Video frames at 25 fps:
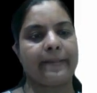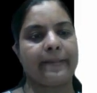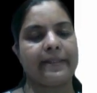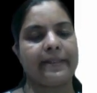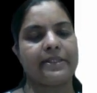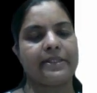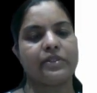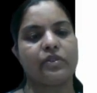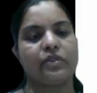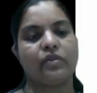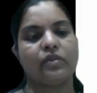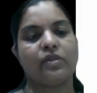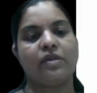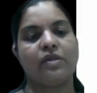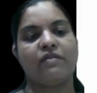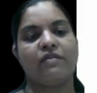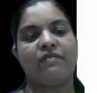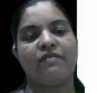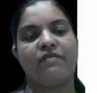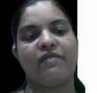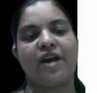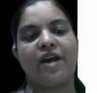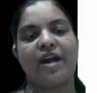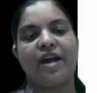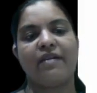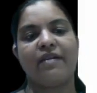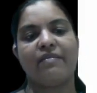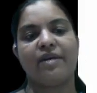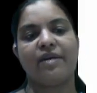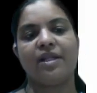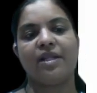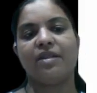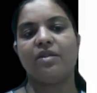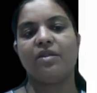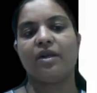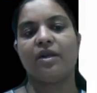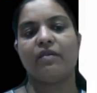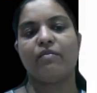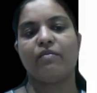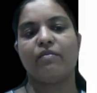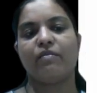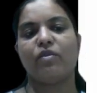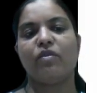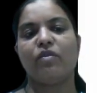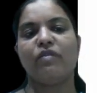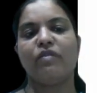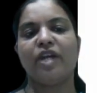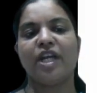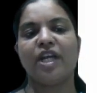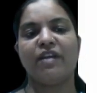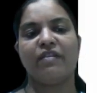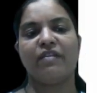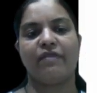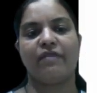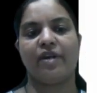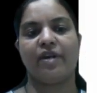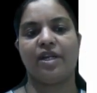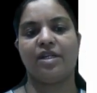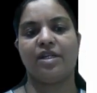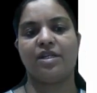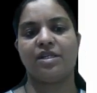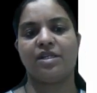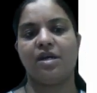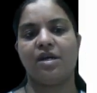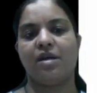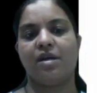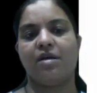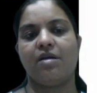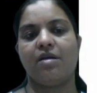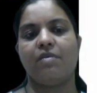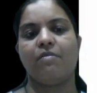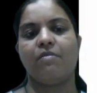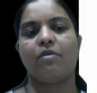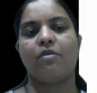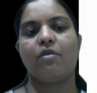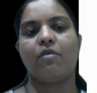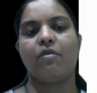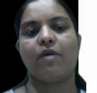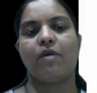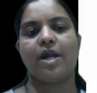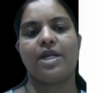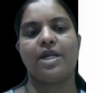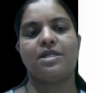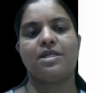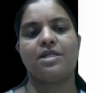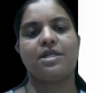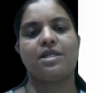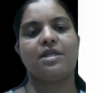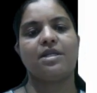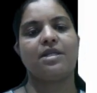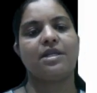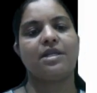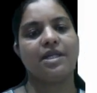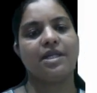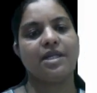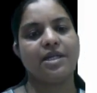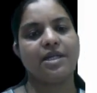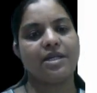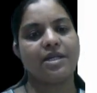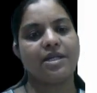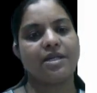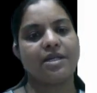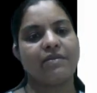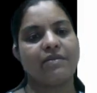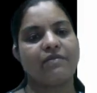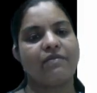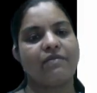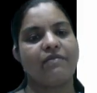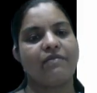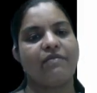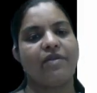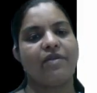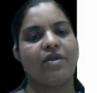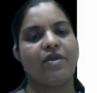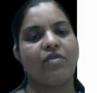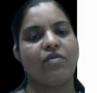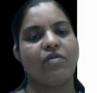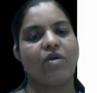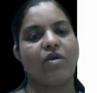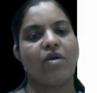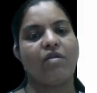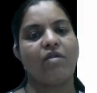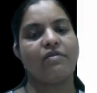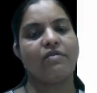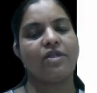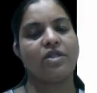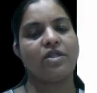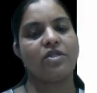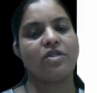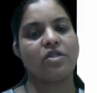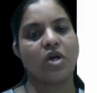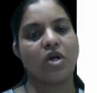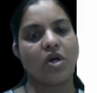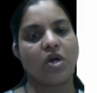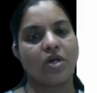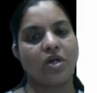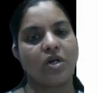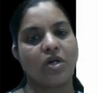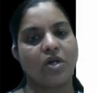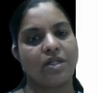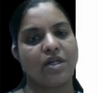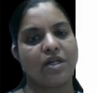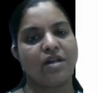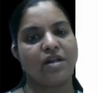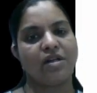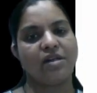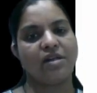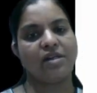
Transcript: So the 5-month moving average provides a clear view of the stock general